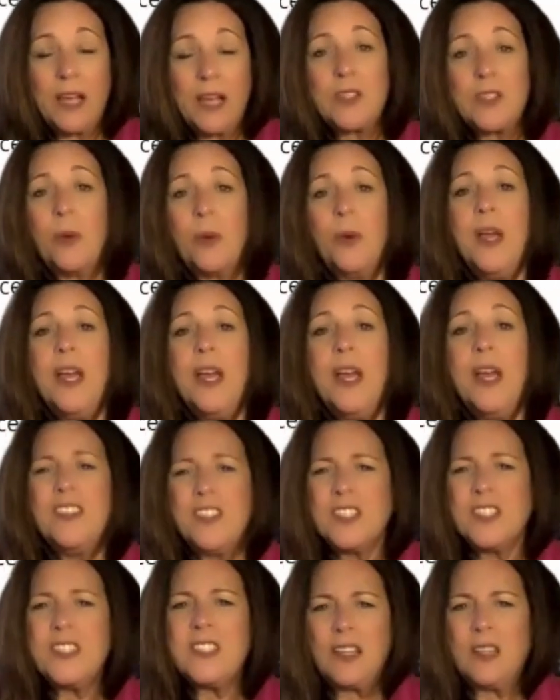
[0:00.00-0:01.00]
So
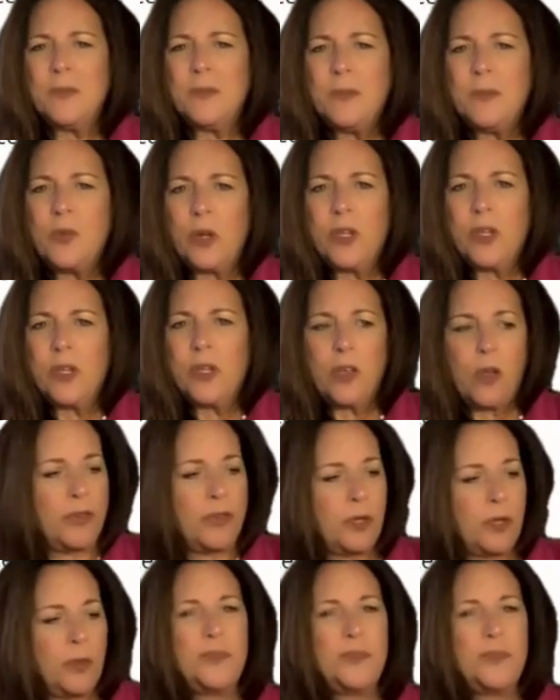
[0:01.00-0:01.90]
just tell them before you go through.